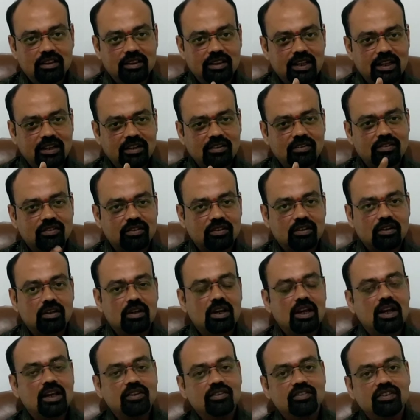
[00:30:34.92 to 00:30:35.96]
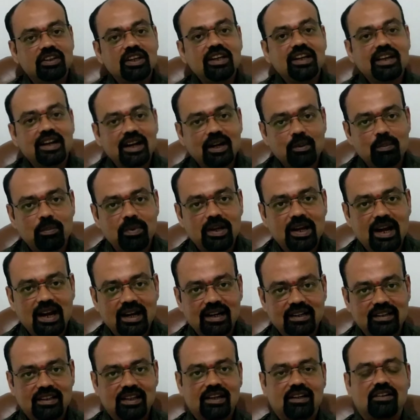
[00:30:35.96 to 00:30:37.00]
There is a secret
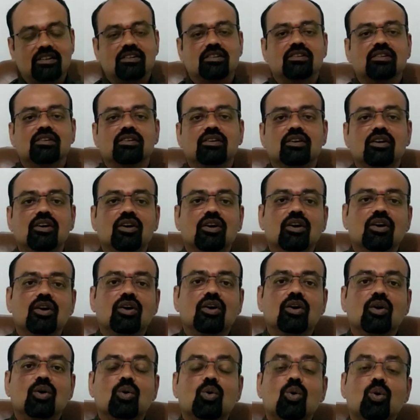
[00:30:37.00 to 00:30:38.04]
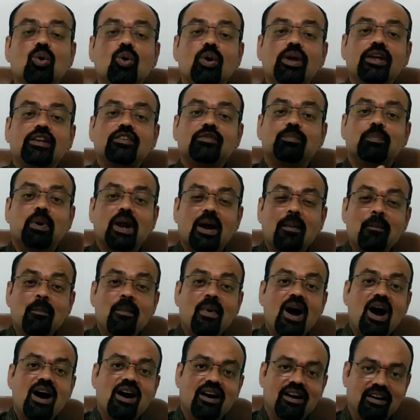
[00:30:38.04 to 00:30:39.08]
behind that. Guru is
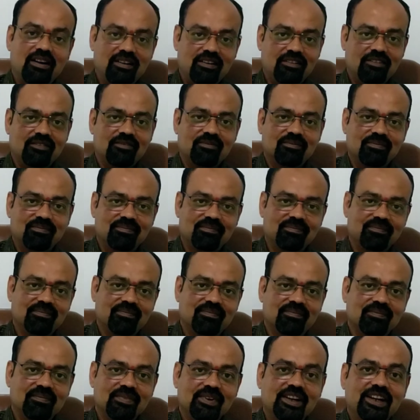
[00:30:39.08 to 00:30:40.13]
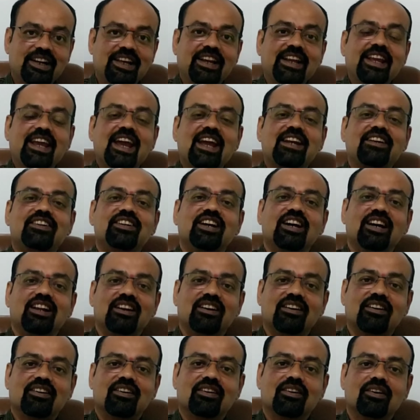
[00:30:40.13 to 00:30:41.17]
Brahma,
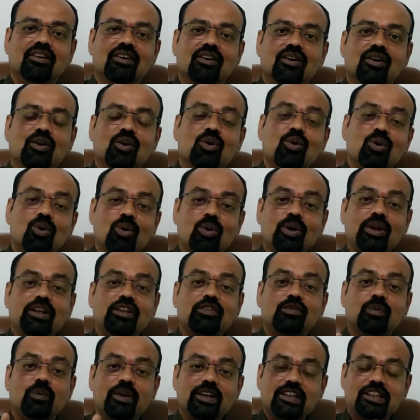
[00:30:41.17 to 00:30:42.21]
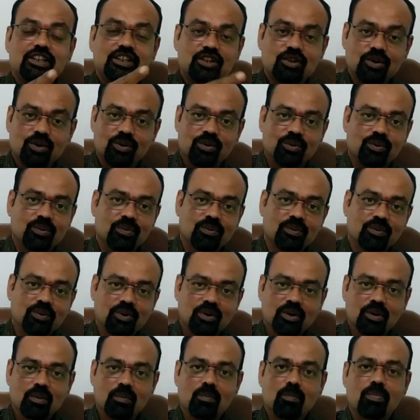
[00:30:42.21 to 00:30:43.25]
creator. Guru is Vishnu,
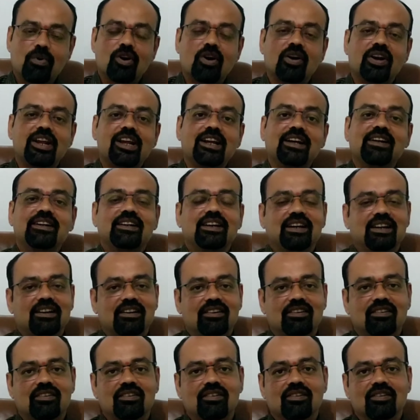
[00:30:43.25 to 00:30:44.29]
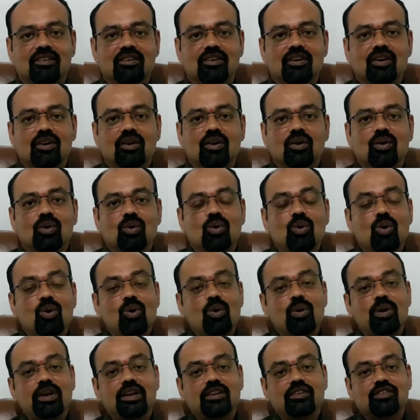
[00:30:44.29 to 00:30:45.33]
protector.
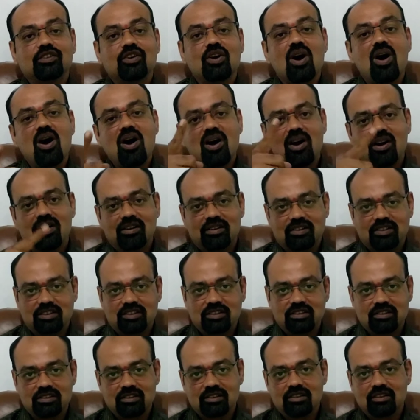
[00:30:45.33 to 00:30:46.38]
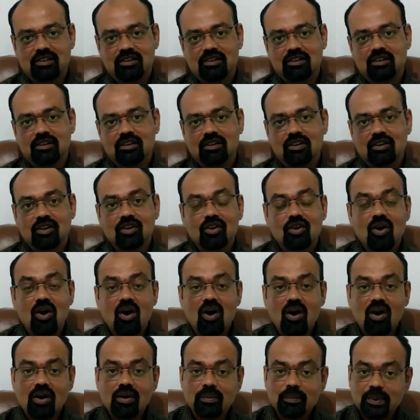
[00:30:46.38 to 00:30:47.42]
Guru is God.
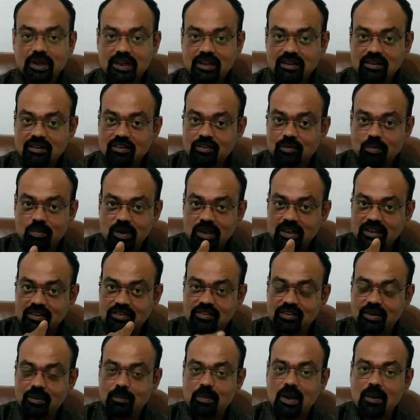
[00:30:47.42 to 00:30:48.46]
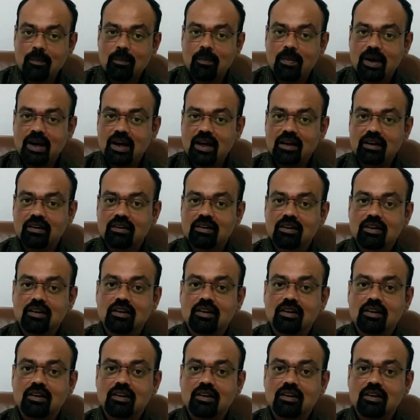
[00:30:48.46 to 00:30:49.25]
God means, please remember,